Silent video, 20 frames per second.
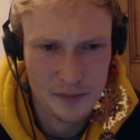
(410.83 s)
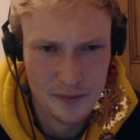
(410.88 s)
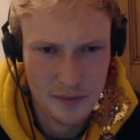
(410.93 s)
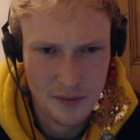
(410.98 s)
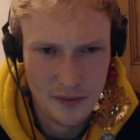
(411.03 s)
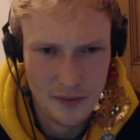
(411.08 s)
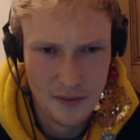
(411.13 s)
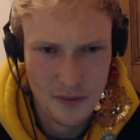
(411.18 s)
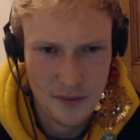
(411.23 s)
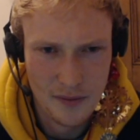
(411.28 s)

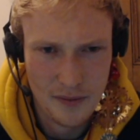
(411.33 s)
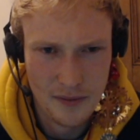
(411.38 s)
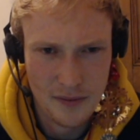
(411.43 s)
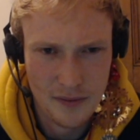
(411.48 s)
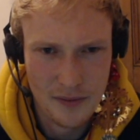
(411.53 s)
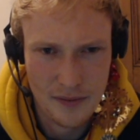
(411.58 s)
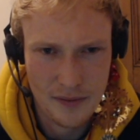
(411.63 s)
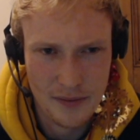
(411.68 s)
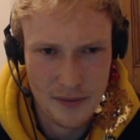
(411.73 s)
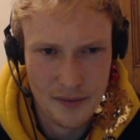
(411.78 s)

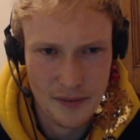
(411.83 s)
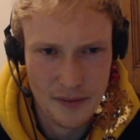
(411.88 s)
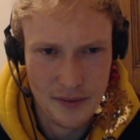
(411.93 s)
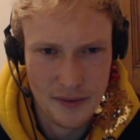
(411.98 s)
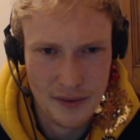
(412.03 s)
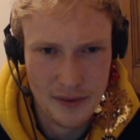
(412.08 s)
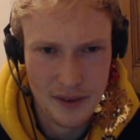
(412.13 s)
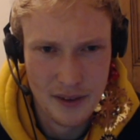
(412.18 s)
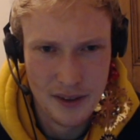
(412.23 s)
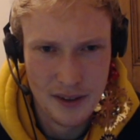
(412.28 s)

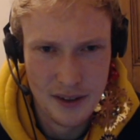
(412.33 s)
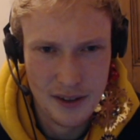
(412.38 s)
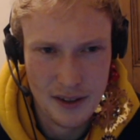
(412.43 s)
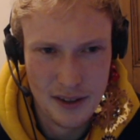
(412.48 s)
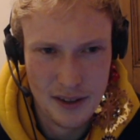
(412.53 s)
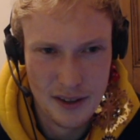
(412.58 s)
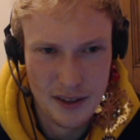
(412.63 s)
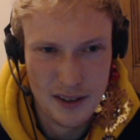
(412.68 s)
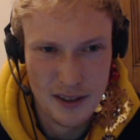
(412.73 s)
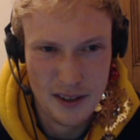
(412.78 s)

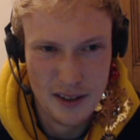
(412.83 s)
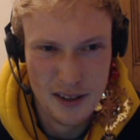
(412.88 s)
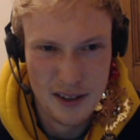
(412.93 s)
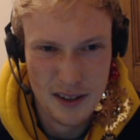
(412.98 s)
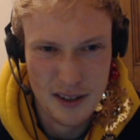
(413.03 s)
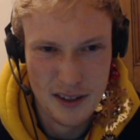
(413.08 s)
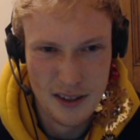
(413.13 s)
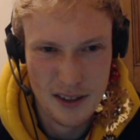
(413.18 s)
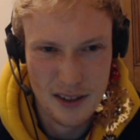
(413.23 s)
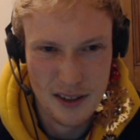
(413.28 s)

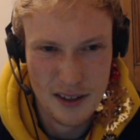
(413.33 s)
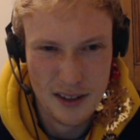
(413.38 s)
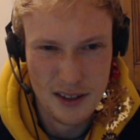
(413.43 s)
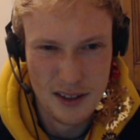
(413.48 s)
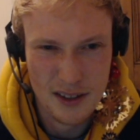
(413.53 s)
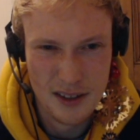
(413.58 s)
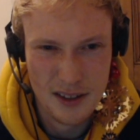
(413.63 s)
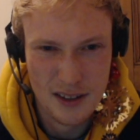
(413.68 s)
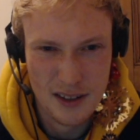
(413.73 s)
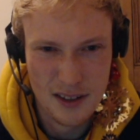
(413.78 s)

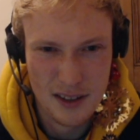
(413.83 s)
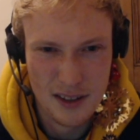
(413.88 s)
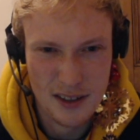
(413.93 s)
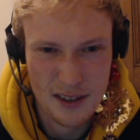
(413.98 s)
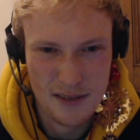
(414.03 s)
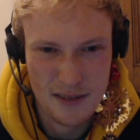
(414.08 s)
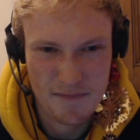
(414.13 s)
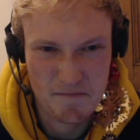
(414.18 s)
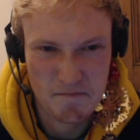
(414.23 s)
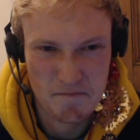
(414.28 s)

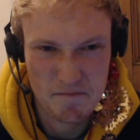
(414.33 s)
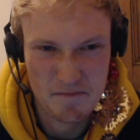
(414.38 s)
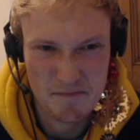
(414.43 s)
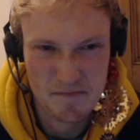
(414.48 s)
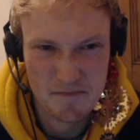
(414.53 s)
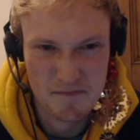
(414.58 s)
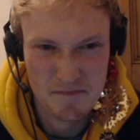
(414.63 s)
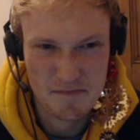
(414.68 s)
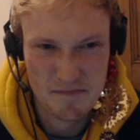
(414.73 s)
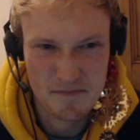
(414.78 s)

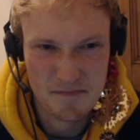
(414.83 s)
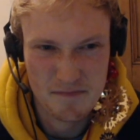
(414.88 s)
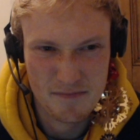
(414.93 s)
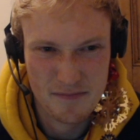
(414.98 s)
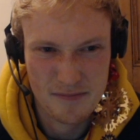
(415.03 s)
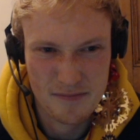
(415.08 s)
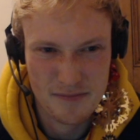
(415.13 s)
Nothing is said.